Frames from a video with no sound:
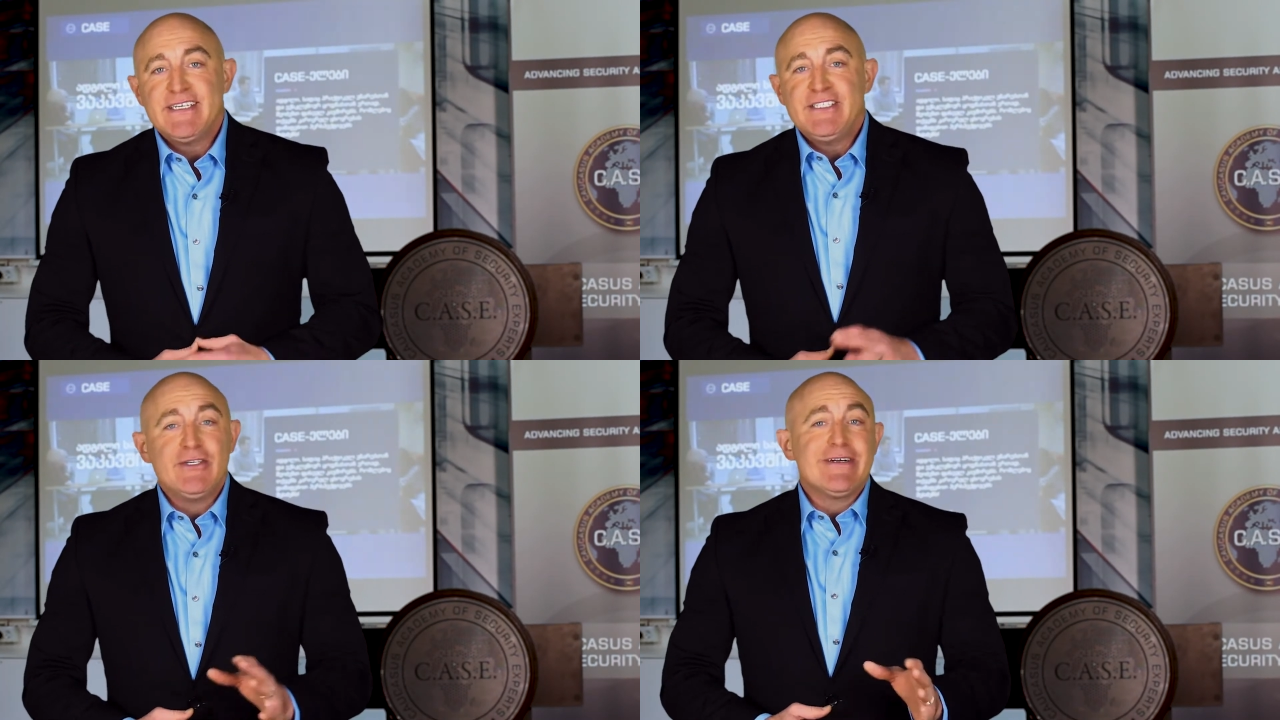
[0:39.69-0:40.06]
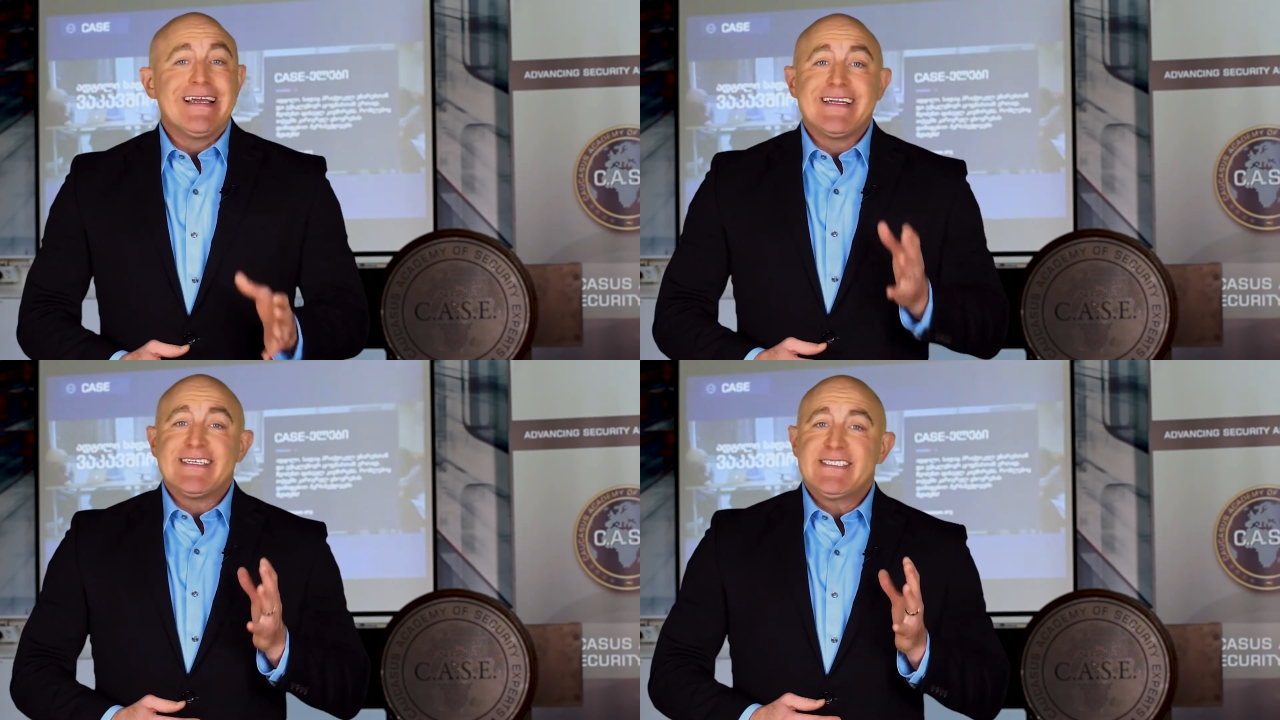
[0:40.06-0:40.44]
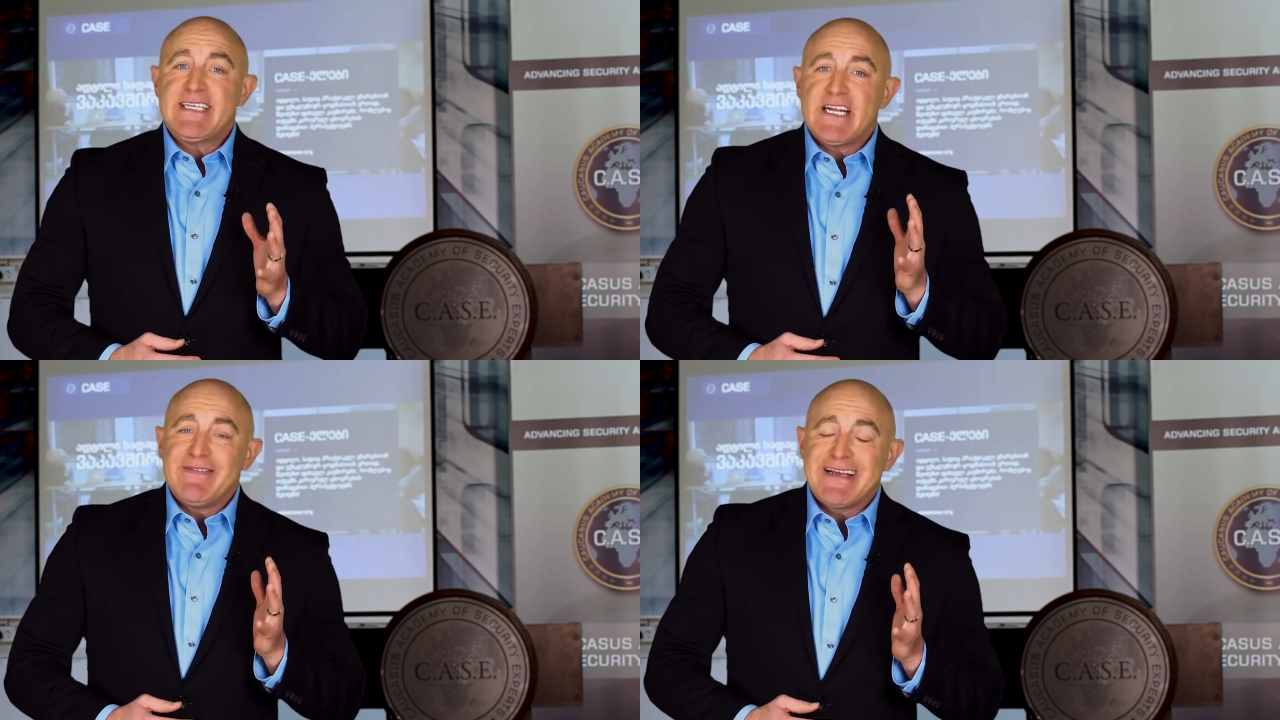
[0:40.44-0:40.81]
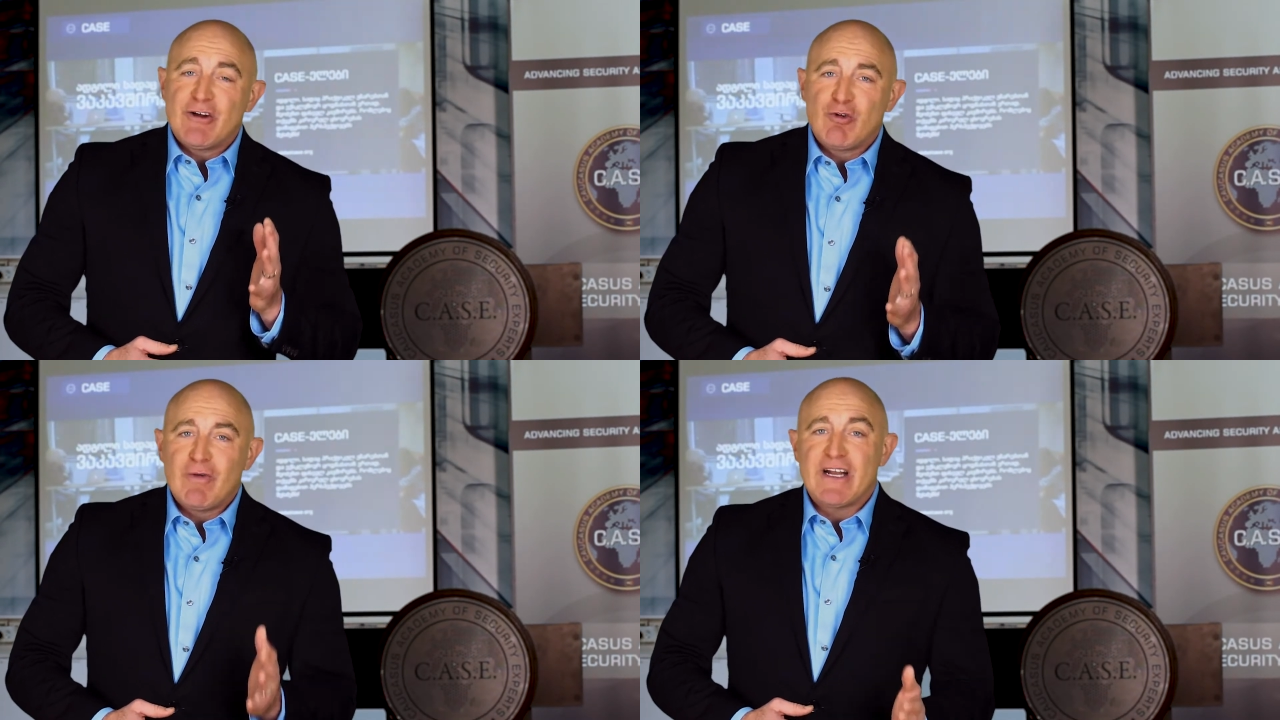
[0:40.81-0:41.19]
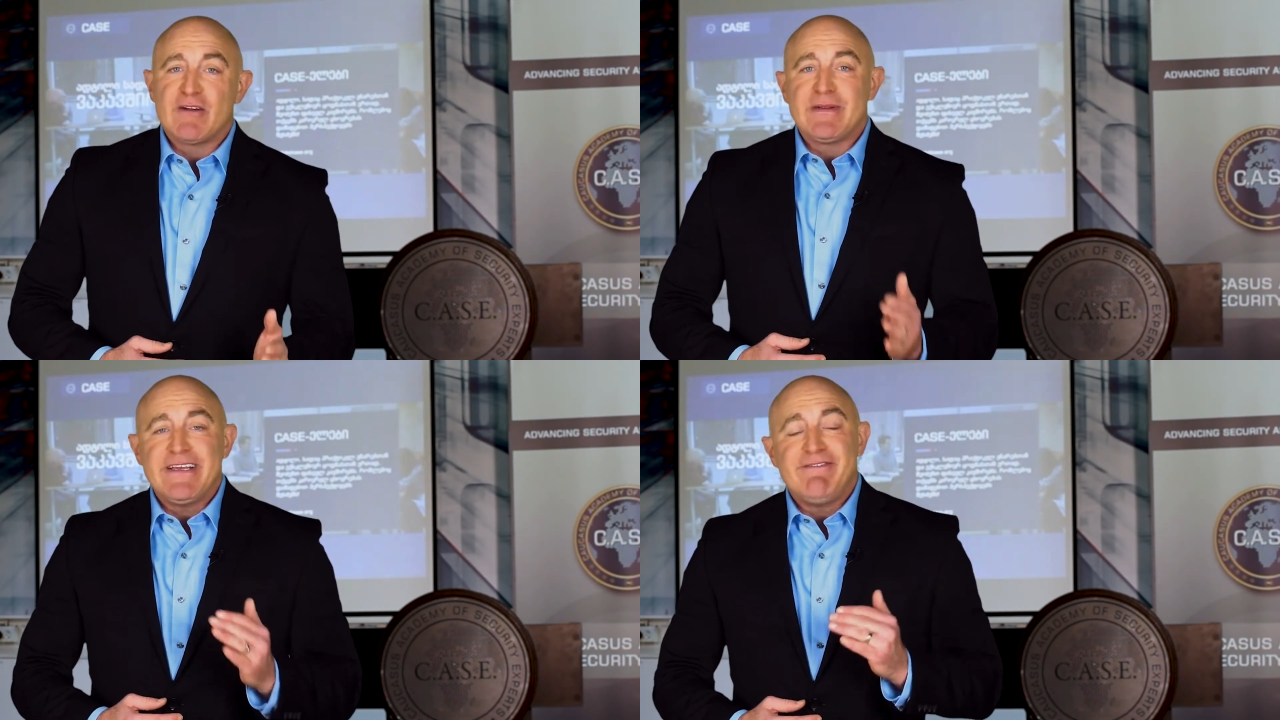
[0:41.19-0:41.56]
you'll get a set of
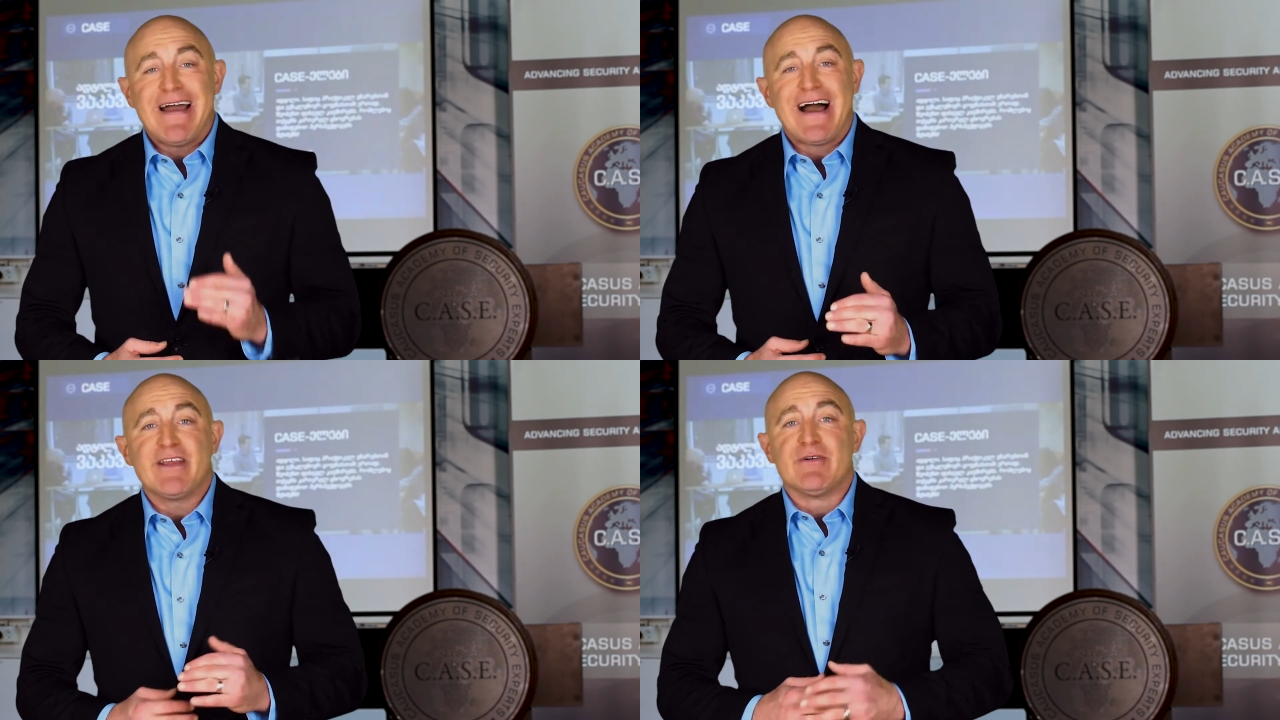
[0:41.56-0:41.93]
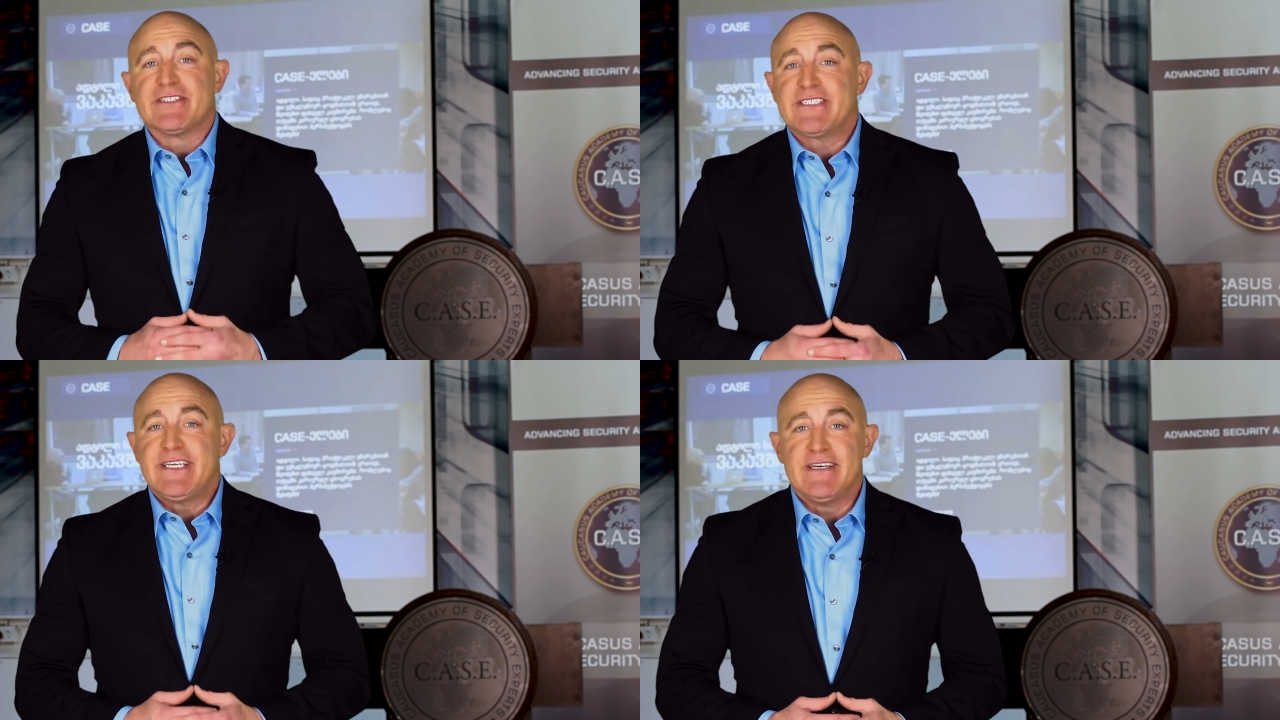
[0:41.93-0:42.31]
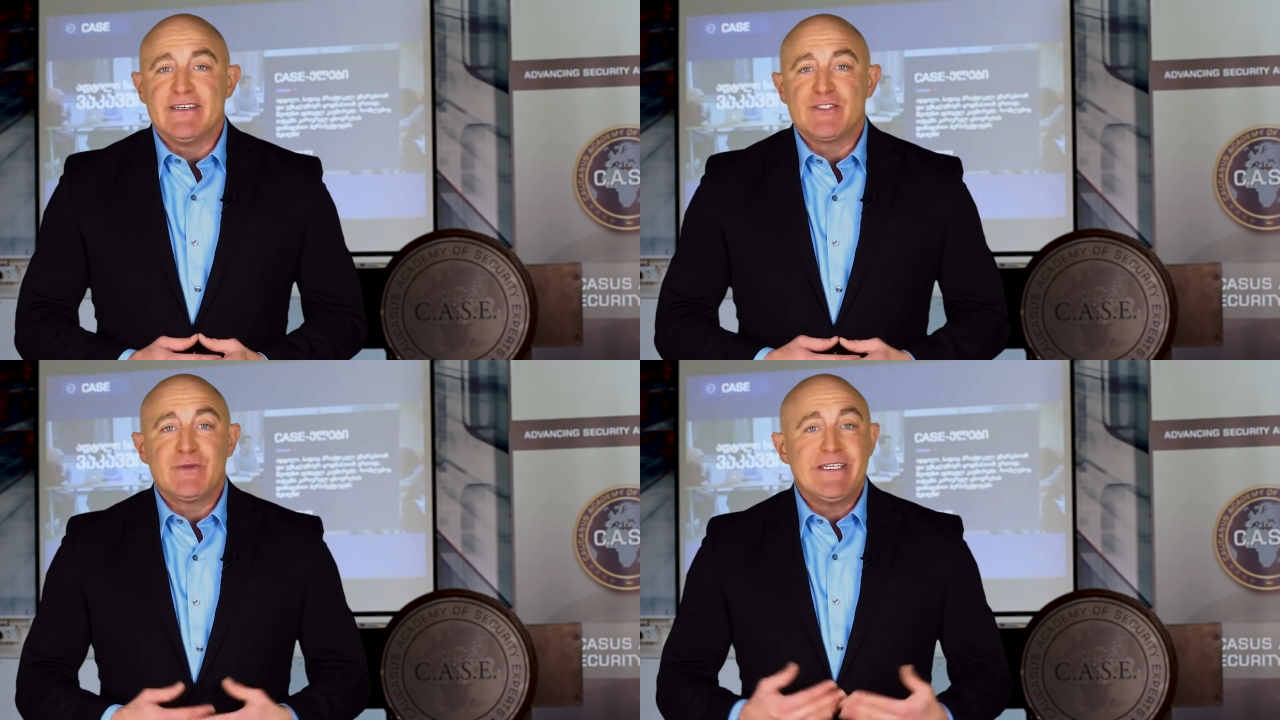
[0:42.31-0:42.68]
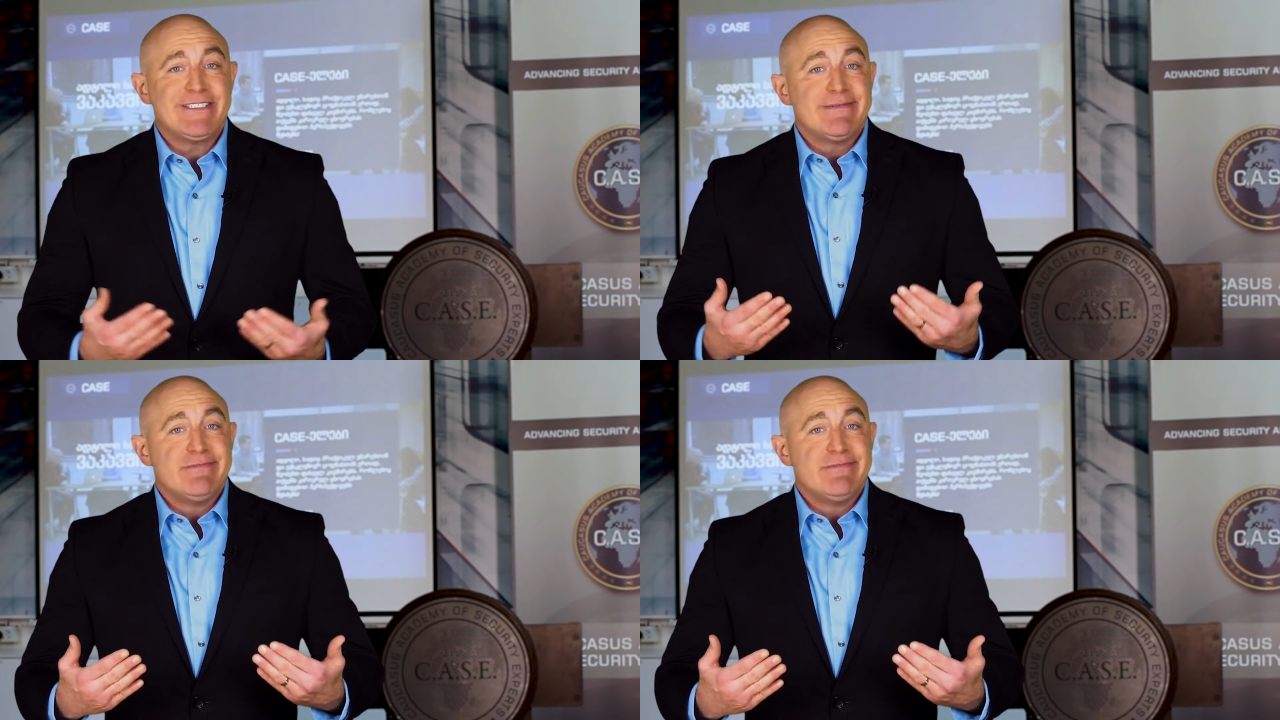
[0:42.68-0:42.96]
incredibly valuable skills which